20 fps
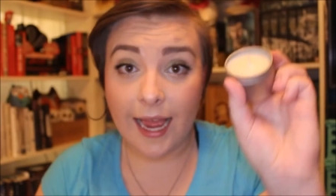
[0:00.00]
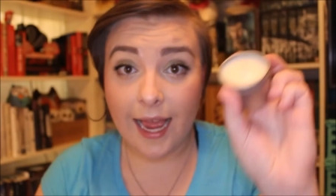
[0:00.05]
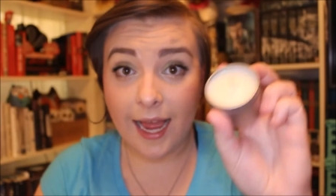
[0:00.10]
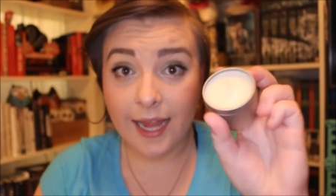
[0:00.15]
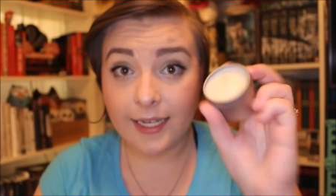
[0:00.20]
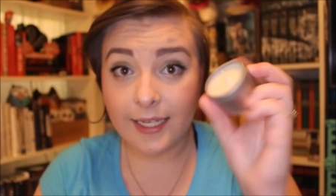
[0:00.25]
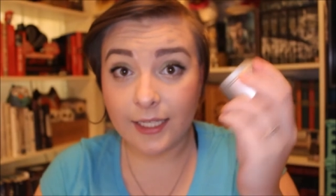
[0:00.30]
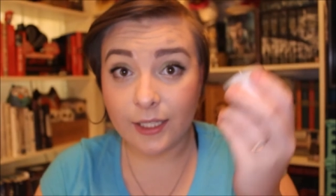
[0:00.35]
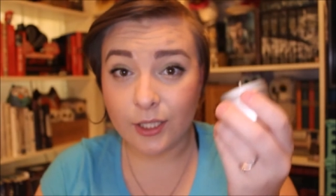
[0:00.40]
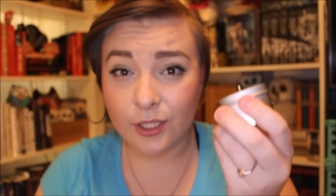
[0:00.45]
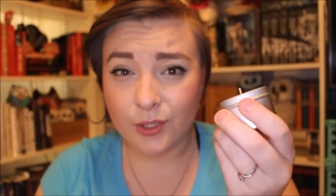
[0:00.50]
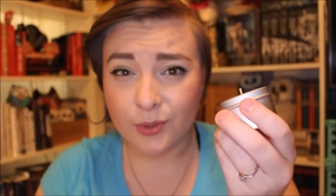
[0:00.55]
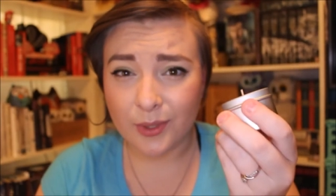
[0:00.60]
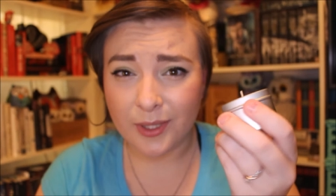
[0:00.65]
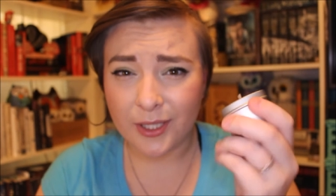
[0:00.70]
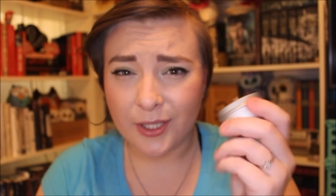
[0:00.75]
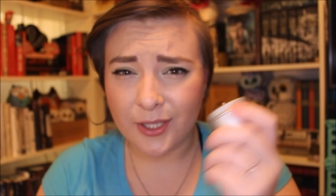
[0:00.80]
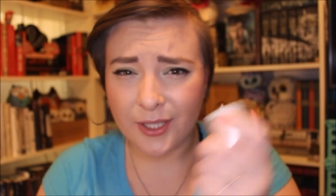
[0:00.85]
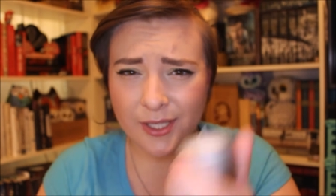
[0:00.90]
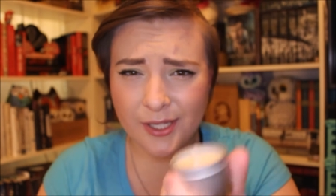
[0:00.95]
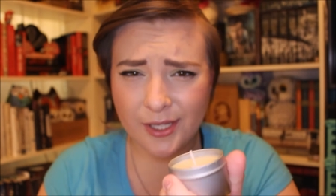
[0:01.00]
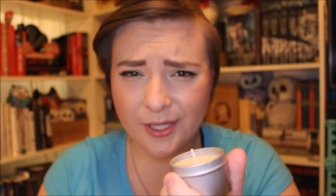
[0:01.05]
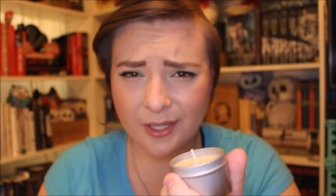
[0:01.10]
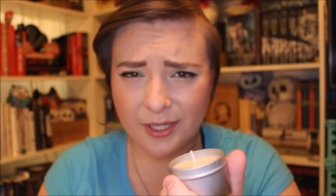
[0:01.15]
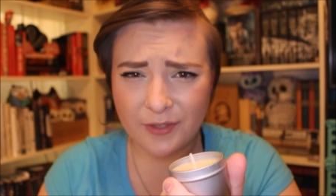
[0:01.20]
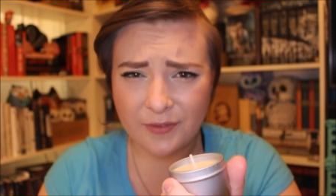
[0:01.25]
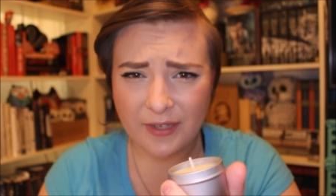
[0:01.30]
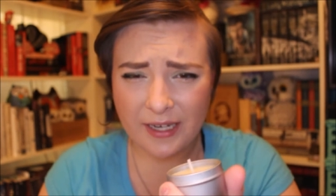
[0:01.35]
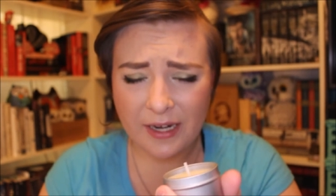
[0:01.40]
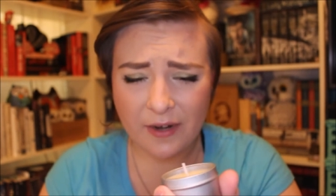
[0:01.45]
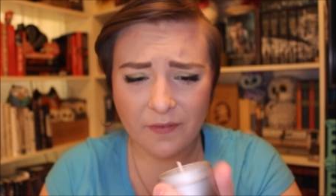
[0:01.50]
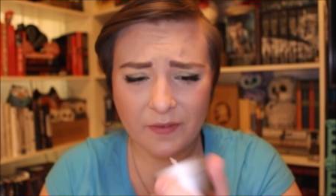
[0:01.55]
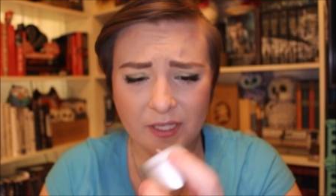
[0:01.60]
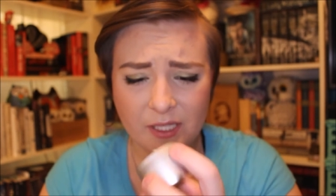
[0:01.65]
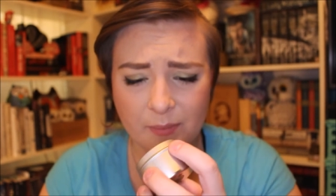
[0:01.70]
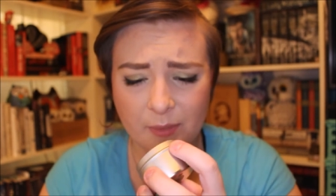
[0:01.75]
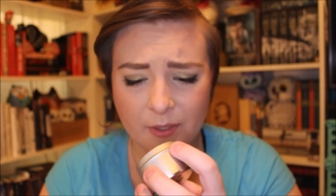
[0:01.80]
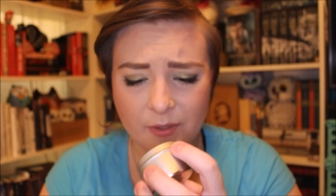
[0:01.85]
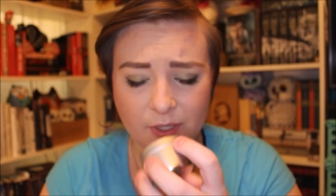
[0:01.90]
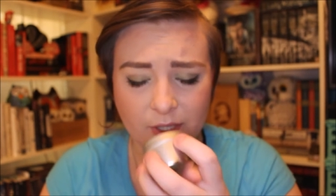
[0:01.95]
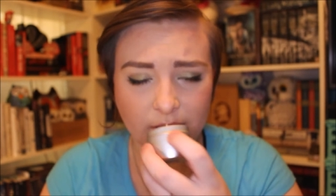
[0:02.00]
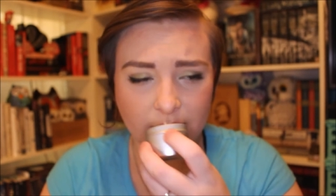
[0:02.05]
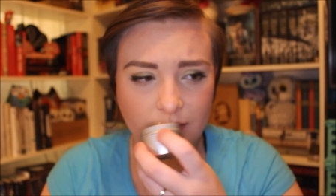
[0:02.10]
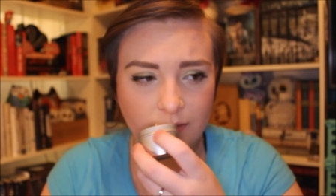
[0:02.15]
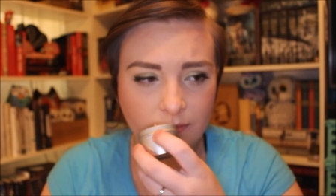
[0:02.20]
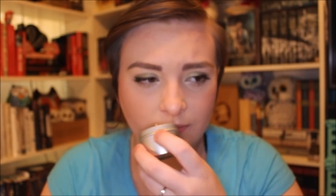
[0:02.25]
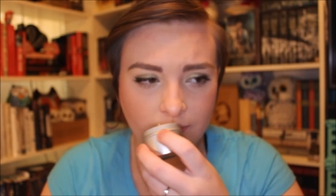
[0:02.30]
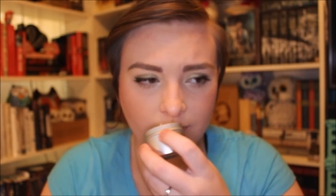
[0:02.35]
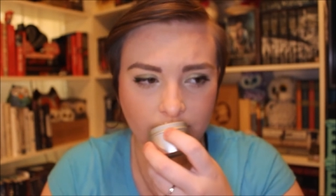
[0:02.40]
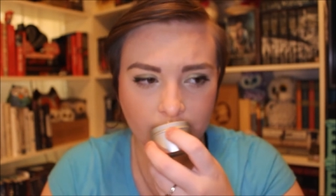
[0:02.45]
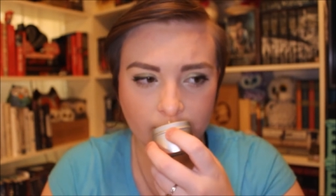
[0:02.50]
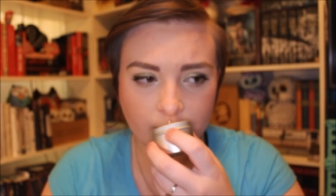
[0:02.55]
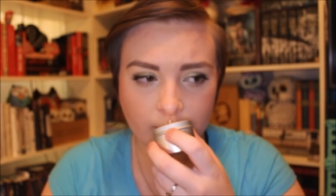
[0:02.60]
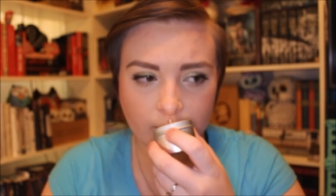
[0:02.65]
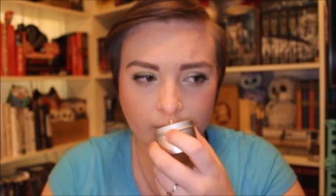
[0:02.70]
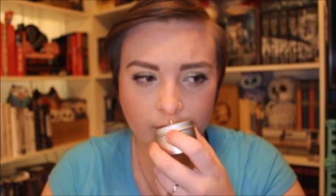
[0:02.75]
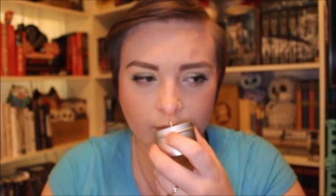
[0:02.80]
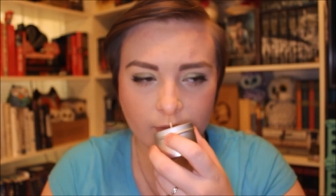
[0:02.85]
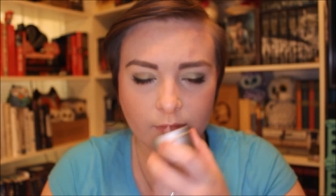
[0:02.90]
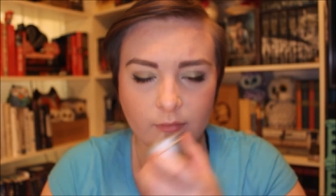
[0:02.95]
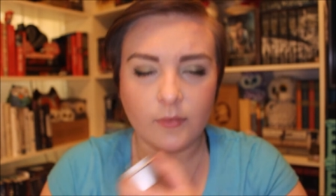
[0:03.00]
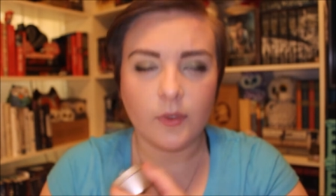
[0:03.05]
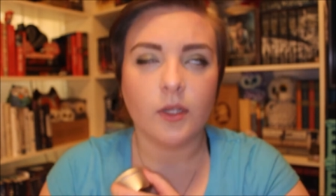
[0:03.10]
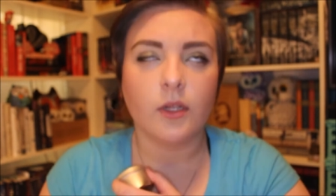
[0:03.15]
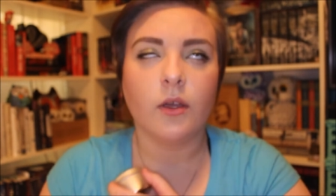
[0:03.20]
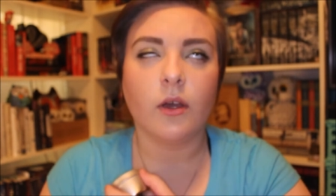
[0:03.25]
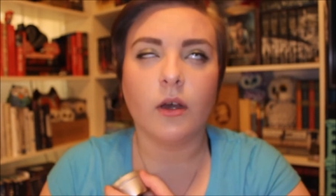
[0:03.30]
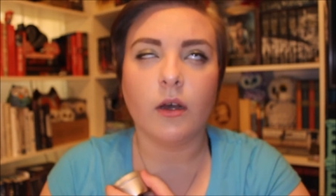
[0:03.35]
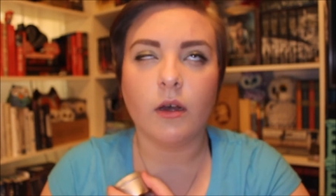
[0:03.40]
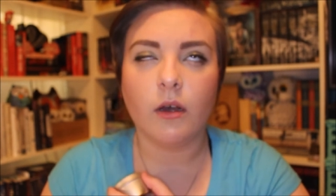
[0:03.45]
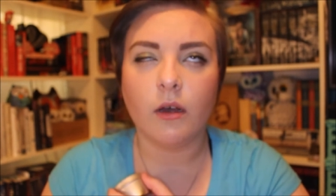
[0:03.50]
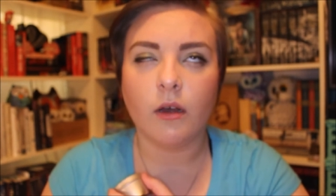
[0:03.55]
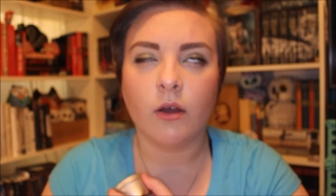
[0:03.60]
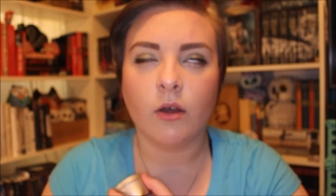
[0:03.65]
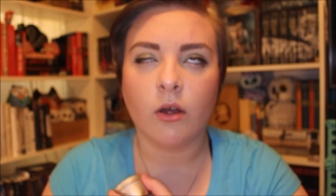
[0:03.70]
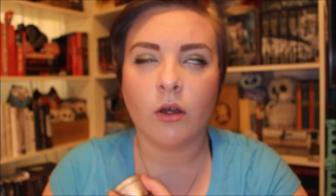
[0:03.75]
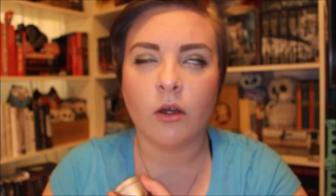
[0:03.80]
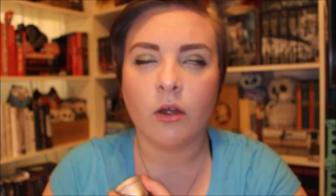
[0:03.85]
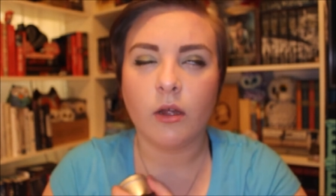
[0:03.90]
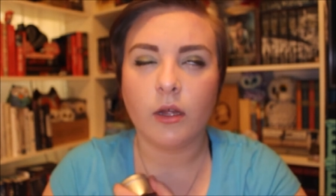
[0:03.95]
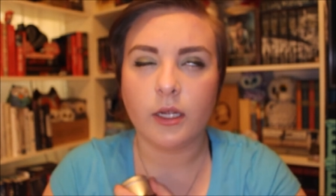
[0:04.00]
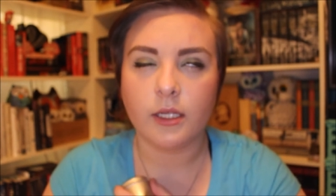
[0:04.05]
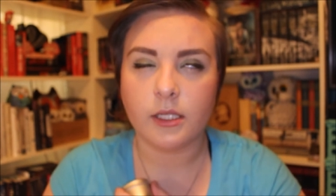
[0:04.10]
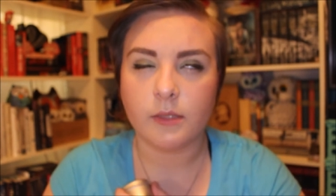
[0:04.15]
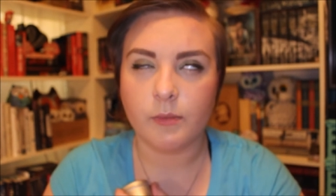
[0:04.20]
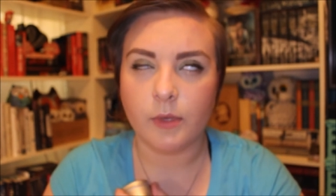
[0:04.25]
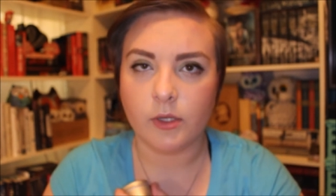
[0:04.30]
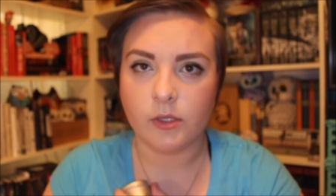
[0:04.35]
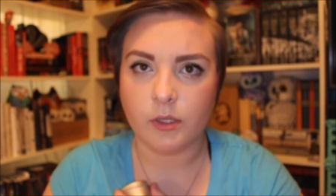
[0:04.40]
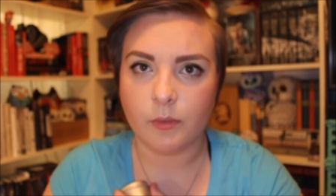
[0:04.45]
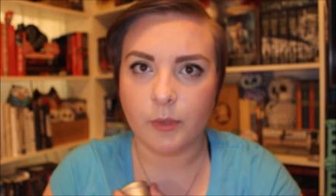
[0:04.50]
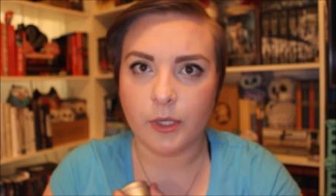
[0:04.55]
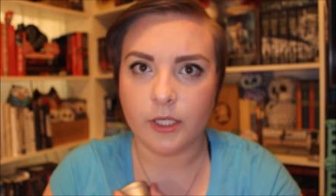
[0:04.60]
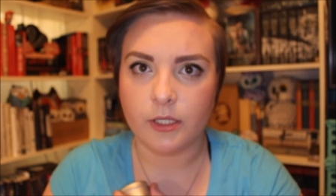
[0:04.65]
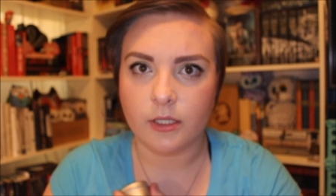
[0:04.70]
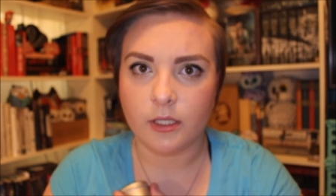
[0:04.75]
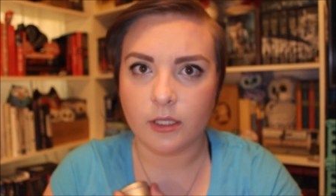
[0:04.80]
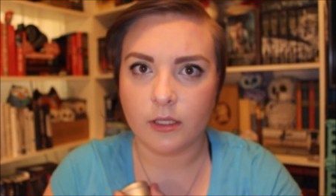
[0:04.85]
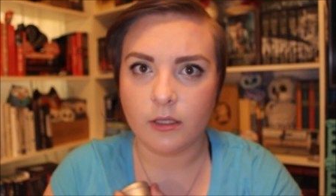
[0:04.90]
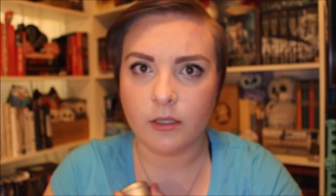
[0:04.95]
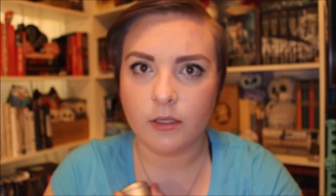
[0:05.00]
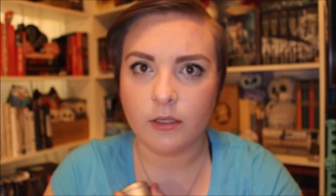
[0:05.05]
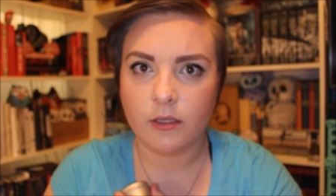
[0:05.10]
And it looks really good, so let's find out if it smells good. Oh, it smells amazing.